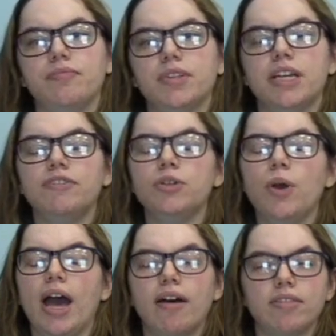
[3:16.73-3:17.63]
if you
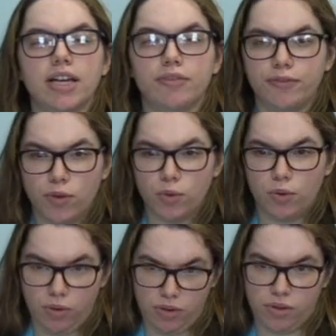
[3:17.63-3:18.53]
have like
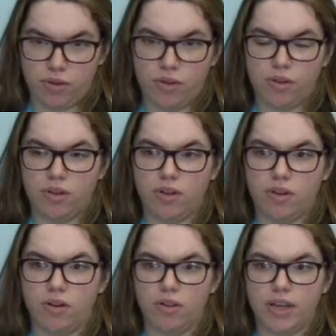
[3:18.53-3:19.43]
full
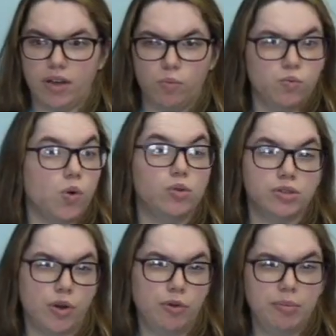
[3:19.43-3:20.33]
rolled
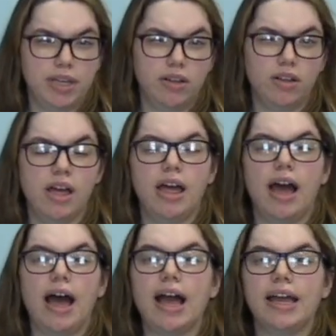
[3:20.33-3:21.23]
oatmeal,
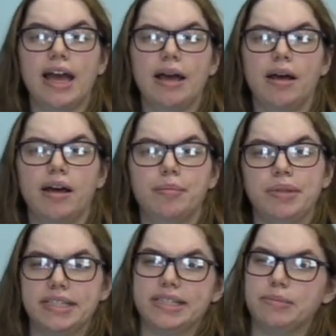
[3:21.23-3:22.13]
I
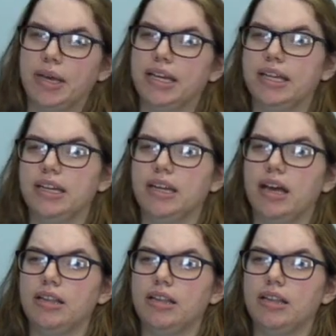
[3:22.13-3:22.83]
blitzed mine in